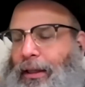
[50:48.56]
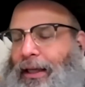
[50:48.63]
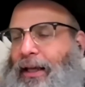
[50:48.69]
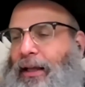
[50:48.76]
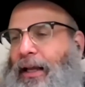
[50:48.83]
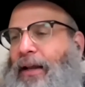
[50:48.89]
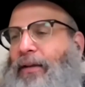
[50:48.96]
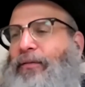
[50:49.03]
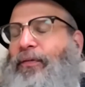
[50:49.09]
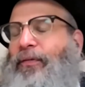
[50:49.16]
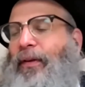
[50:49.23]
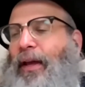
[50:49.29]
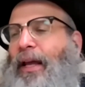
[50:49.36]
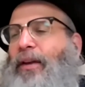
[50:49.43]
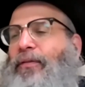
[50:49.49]

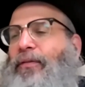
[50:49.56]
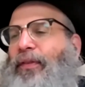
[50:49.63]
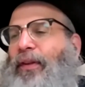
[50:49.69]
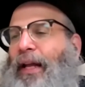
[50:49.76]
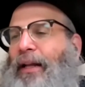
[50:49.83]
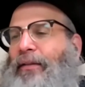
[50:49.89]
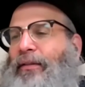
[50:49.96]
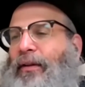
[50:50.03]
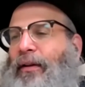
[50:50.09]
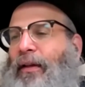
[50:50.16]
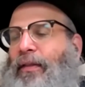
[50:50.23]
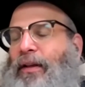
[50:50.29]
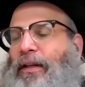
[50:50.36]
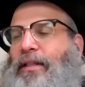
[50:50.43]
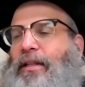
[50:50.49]
infinite.
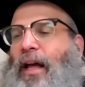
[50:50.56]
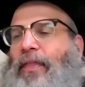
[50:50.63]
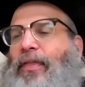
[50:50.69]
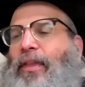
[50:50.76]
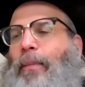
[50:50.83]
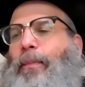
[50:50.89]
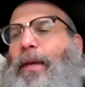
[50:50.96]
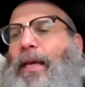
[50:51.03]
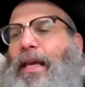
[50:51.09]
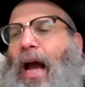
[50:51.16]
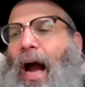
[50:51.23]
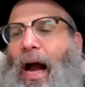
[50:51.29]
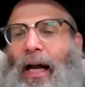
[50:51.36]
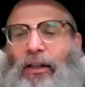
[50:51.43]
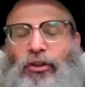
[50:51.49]
There's nothing
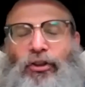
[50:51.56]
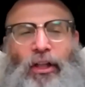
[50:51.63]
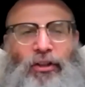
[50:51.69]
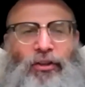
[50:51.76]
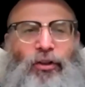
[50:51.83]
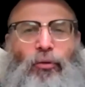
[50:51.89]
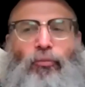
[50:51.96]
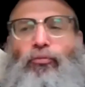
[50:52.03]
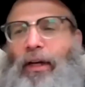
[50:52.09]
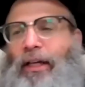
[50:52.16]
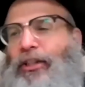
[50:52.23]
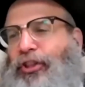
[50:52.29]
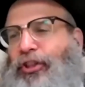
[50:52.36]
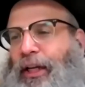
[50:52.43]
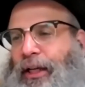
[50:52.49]
beyond just the
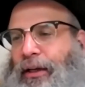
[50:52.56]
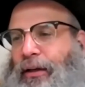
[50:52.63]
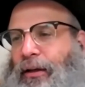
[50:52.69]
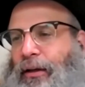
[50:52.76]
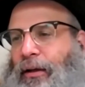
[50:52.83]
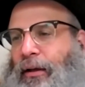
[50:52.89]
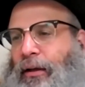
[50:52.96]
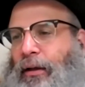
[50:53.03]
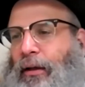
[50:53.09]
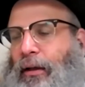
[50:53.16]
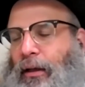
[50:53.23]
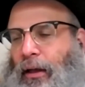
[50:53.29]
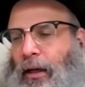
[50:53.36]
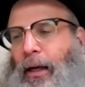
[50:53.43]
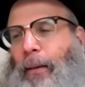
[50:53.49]
rigid
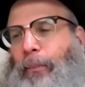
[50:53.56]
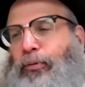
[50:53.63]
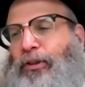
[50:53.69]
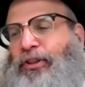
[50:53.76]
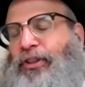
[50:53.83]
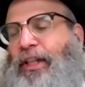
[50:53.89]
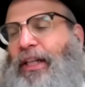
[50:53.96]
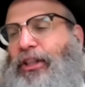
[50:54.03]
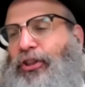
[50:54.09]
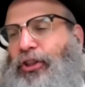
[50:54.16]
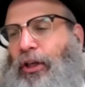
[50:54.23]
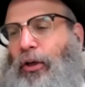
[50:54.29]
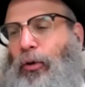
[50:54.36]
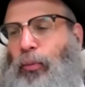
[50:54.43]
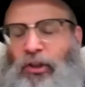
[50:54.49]
uh,
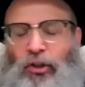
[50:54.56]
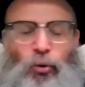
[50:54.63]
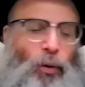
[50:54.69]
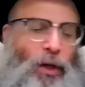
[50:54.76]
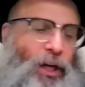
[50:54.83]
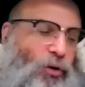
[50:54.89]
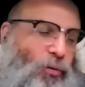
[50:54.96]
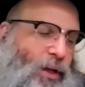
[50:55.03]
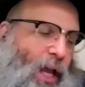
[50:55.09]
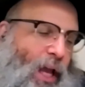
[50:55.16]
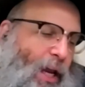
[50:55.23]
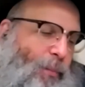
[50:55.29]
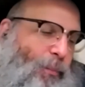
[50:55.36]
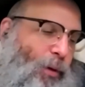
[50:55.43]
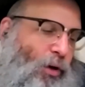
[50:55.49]
procedure, which we
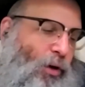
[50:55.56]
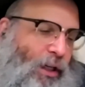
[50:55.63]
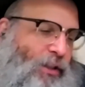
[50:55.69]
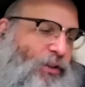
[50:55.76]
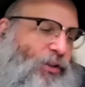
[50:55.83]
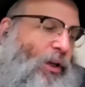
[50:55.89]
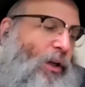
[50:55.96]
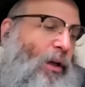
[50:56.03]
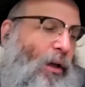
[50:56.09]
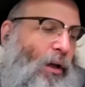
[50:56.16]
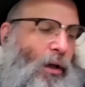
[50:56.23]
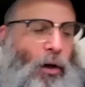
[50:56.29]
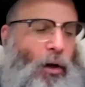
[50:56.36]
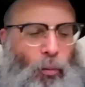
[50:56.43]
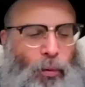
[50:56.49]
create because
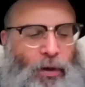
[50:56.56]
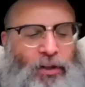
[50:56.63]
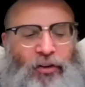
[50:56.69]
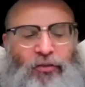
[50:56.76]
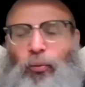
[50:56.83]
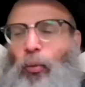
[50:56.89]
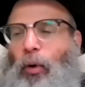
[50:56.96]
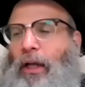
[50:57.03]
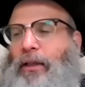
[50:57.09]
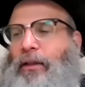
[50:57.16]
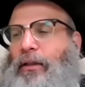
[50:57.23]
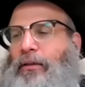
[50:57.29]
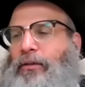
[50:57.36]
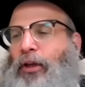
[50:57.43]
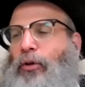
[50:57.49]
we just want
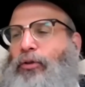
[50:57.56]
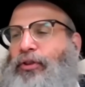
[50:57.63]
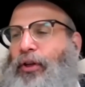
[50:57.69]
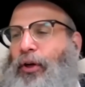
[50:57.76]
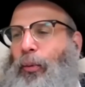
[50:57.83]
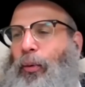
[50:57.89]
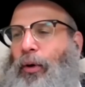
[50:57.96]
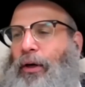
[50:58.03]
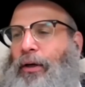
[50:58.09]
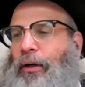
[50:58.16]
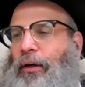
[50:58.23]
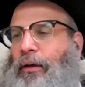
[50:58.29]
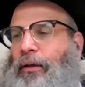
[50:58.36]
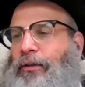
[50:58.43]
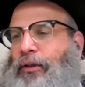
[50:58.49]
the toaster to work.
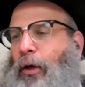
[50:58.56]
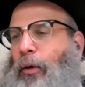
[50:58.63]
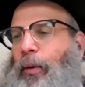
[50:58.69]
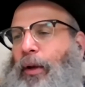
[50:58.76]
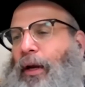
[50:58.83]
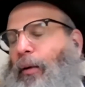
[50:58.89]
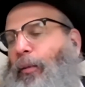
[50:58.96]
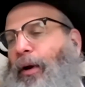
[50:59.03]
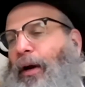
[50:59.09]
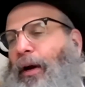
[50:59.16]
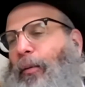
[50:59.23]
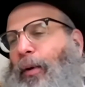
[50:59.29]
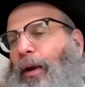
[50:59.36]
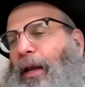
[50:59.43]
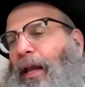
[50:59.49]
So we we
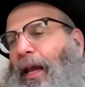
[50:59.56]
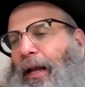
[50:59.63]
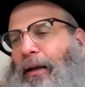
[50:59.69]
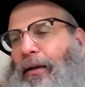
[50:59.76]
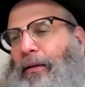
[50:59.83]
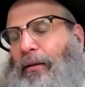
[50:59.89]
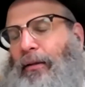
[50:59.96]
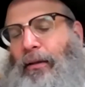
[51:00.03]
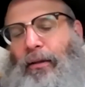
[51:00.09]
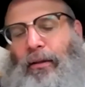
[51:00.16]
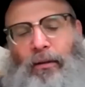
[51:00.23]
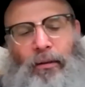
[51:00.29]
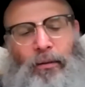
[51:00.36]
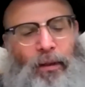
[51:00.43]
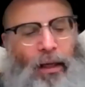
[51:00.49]
we can't
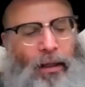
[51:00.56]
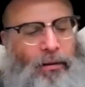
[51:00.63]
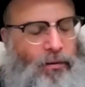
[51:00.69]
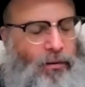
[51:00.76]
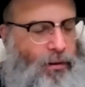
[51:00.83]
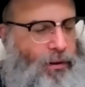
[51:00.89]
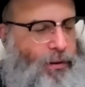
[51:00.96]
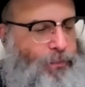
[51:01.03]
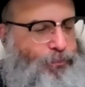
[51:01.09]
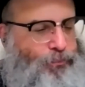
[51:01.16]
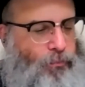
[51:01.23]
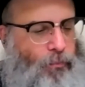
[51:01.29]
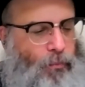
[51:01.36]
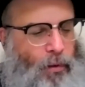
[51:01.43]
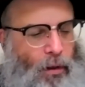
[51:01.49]
uh, get
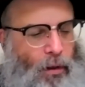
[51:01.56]
um,